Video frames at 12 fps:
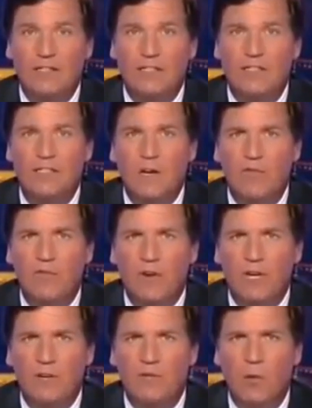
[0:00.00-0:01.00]
the
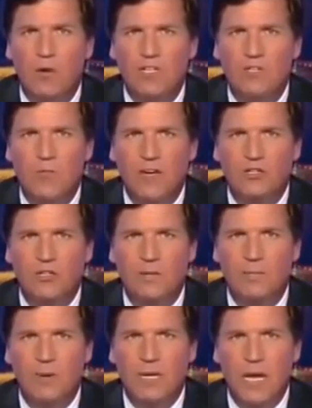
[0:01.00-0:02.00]
suffering of one
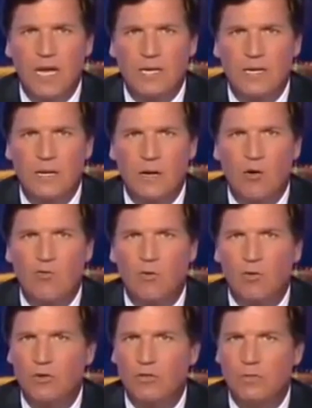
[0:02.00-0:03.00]
especially benighted and
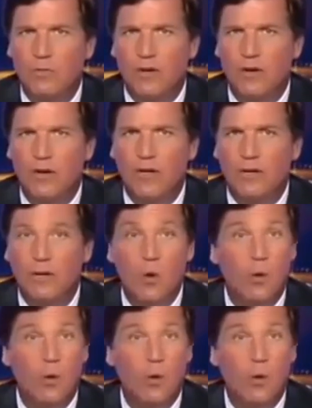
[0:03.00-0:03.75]
overlooked American.